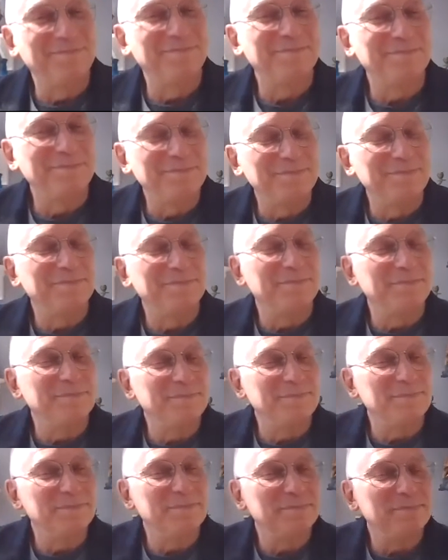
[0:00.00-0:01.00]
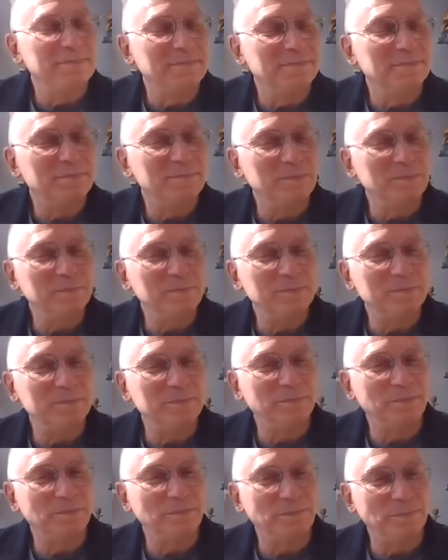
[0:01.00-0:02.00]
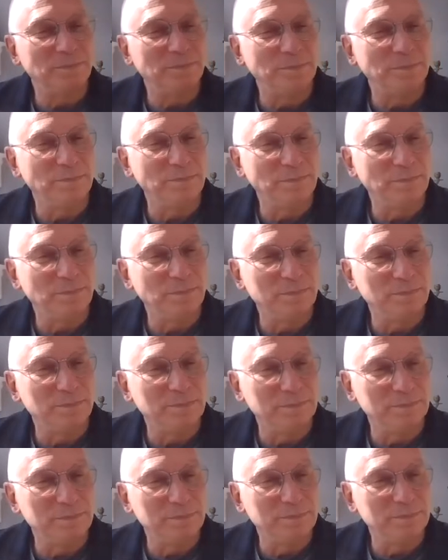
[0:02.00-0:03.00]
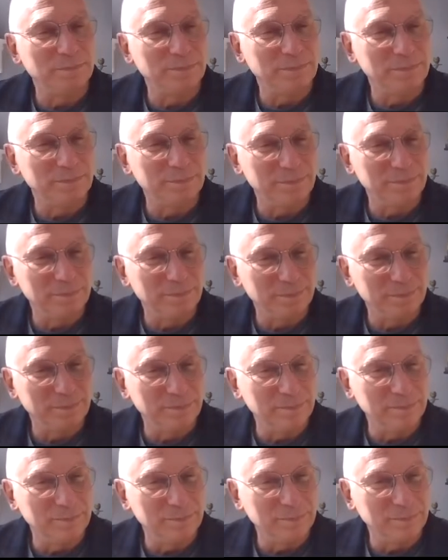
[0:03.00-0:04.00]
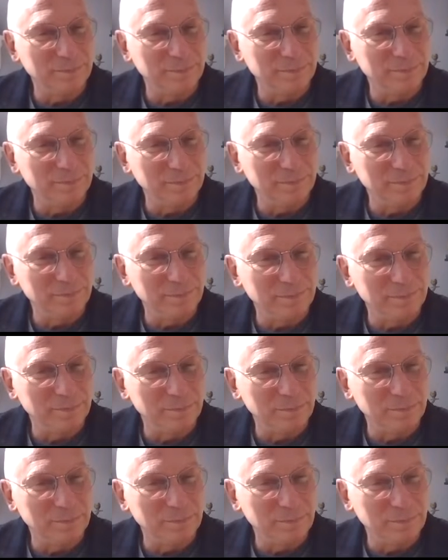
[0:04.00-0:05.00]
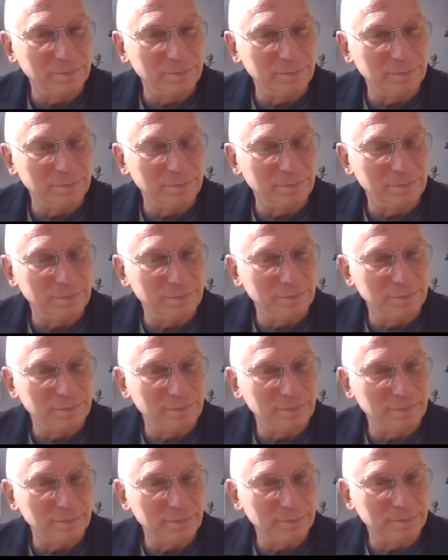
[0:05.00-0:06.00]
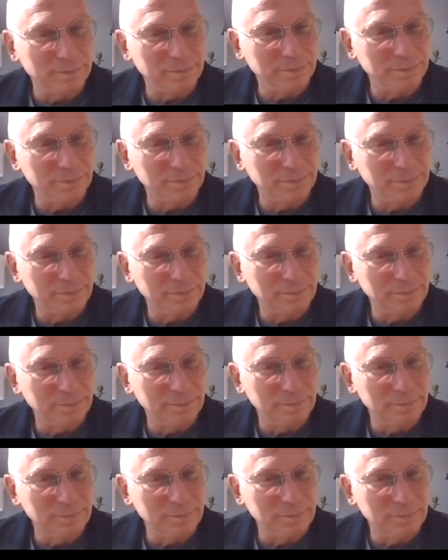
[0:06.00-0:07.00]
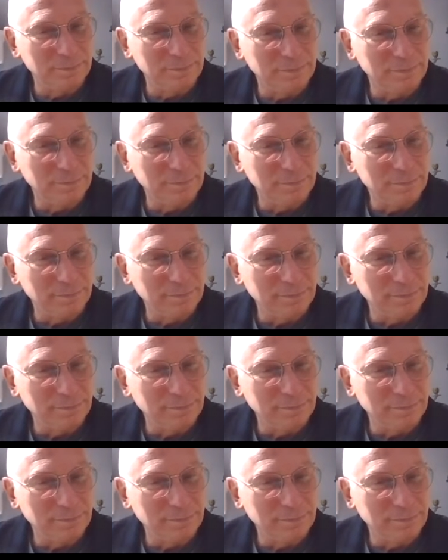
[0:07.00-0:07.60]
No words are spoken by the person on screen.